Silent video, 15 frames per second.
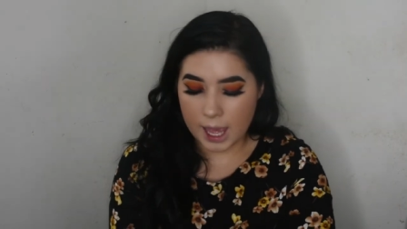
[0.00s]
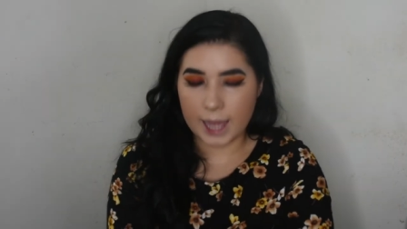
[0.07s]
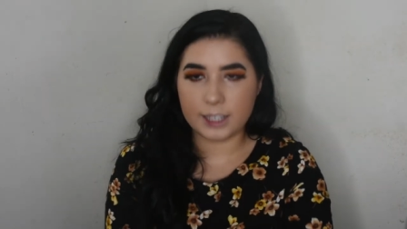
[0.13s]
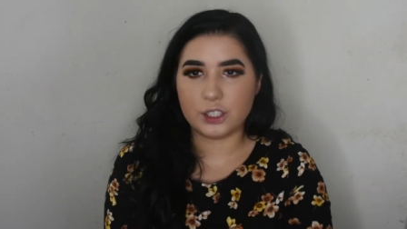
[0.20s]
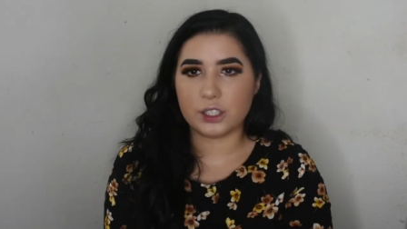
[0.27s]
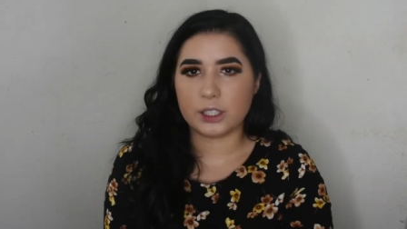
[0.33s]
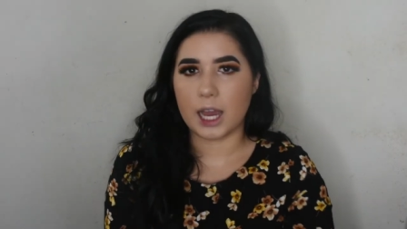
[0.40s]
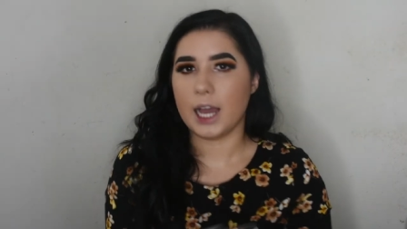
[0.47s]

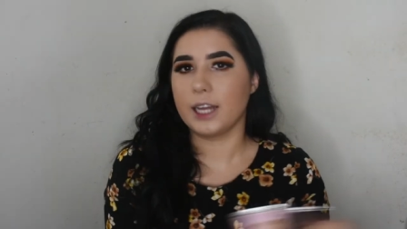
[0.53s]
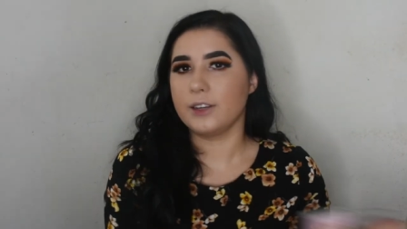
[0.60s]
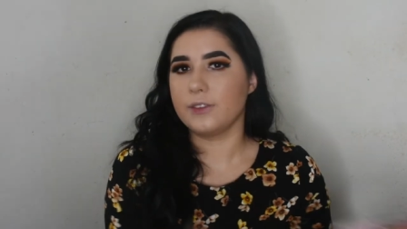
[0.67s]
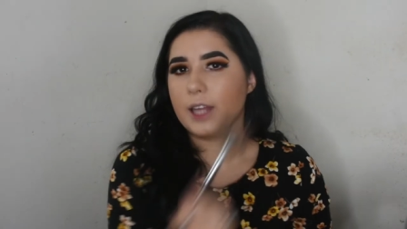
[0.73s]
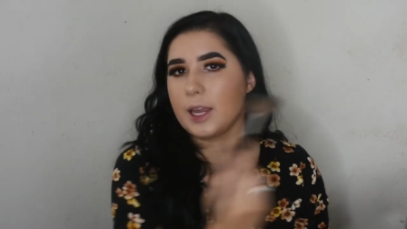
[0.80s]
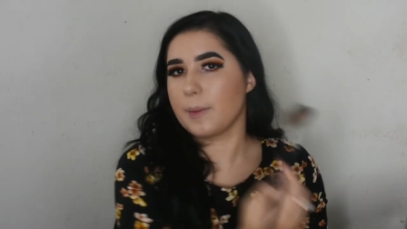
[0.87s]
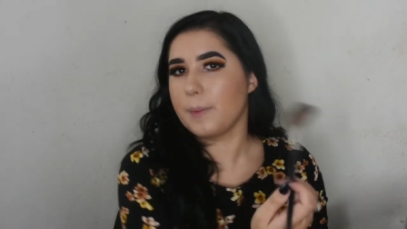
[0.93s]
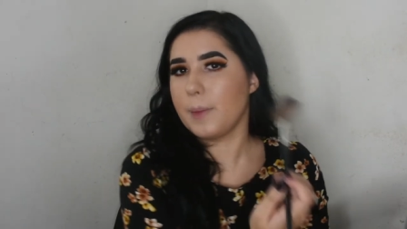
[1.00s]
and just kind of
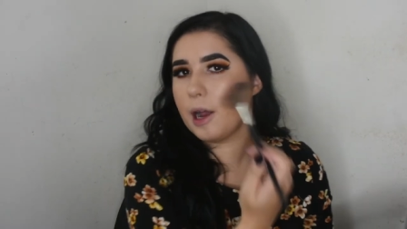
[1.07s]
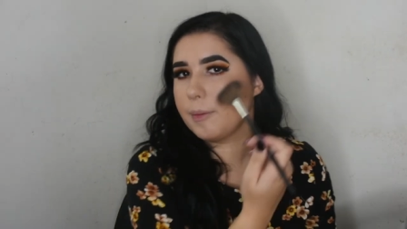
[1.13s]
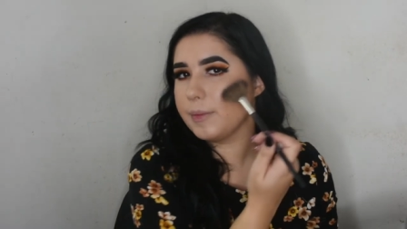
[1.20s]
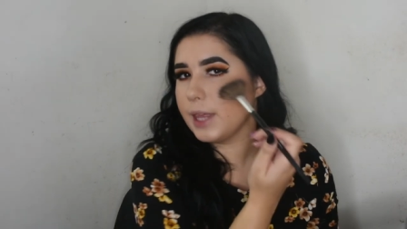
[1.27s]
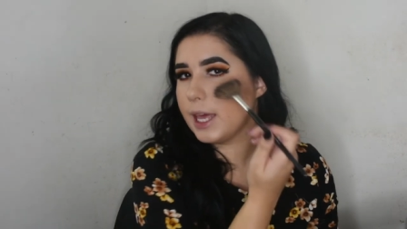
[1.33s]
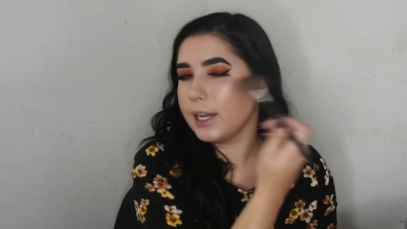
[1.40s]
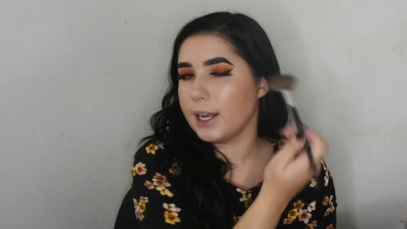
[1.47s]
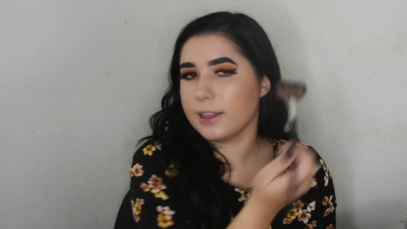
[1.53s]
like pop
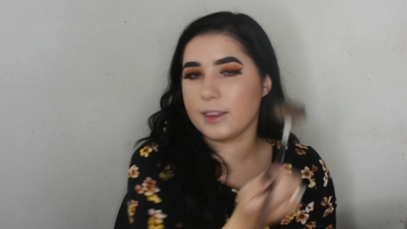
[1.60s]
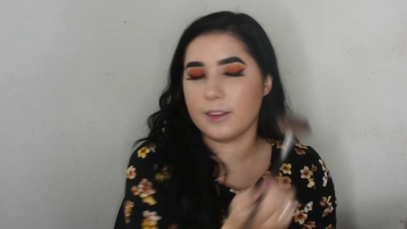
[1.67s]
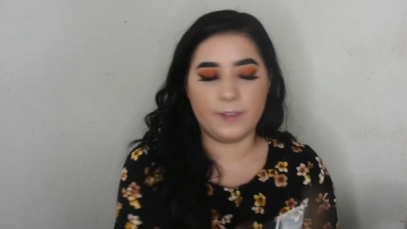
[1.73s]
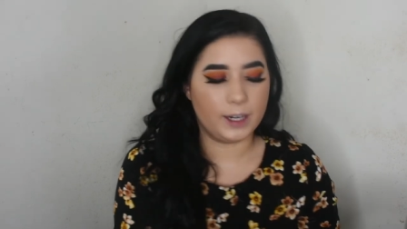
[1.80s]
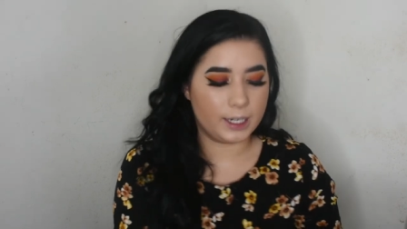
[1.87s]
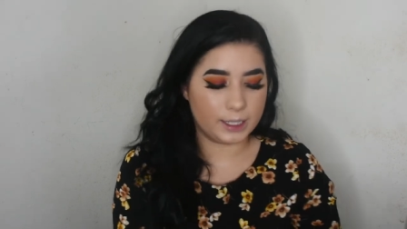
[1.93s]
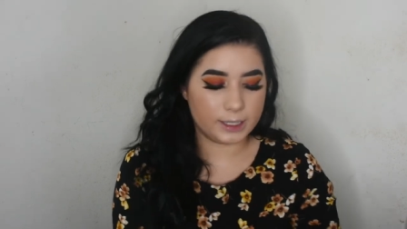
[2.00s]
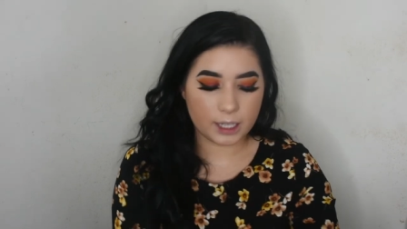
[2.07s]
that at the
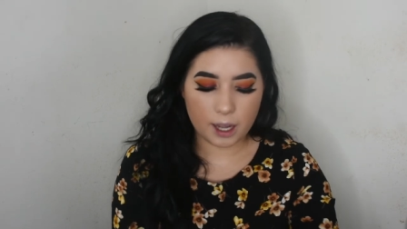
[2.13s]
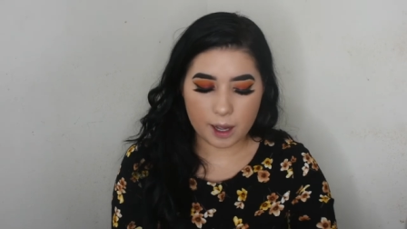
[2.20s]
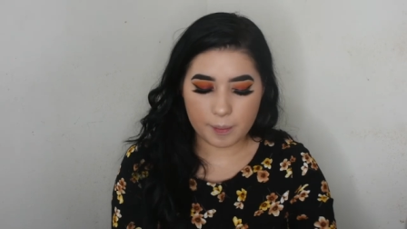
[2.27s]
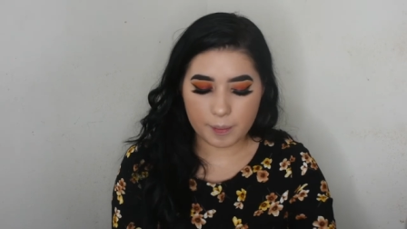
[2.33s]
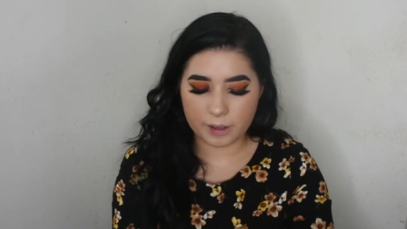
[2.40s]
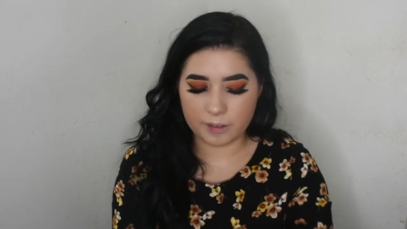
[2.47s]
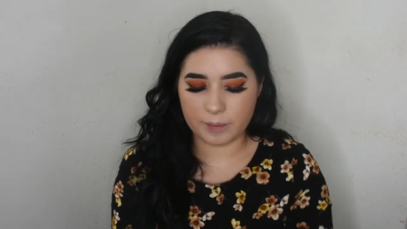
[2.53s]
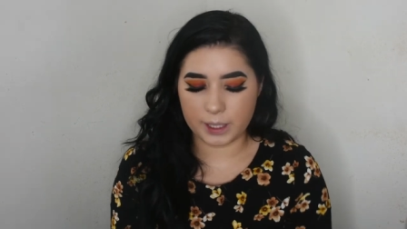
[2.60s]
very
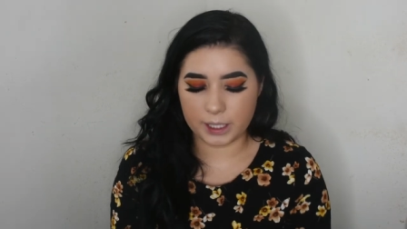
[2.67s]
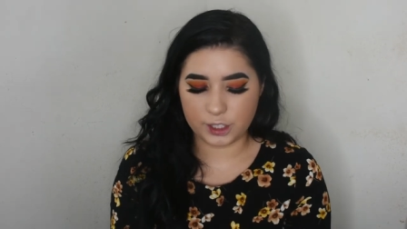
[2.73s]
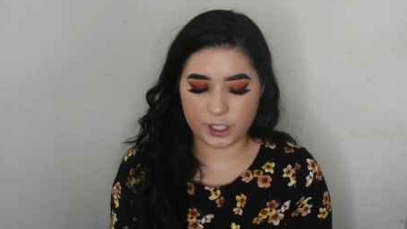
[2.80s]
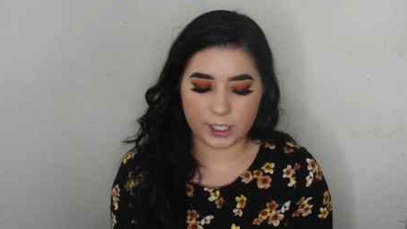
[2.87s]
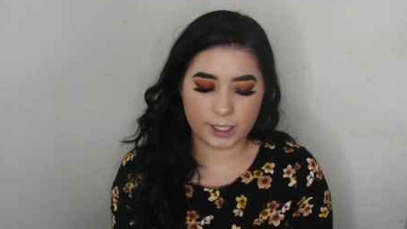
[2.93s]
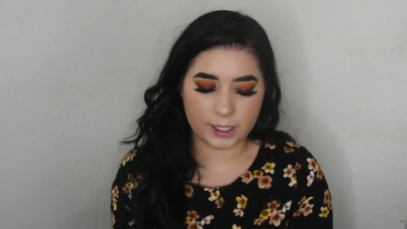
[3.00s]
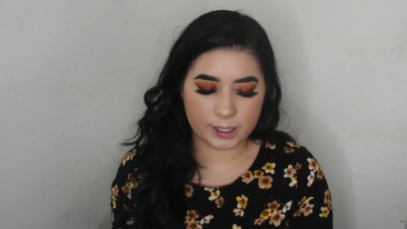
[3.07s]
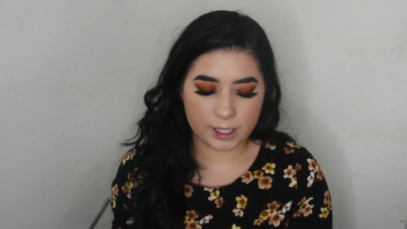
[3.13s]
top of my
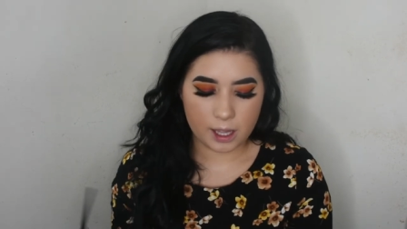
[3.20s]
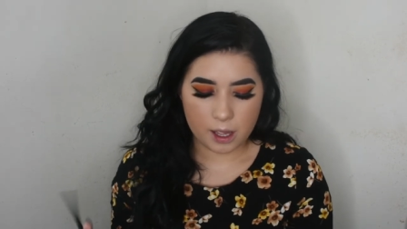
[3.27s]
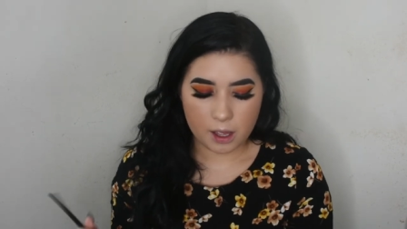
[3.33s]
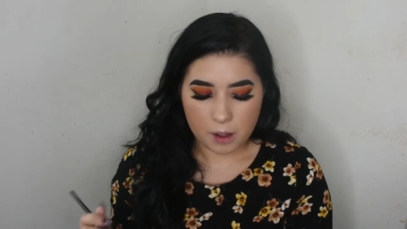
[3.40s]
cheeks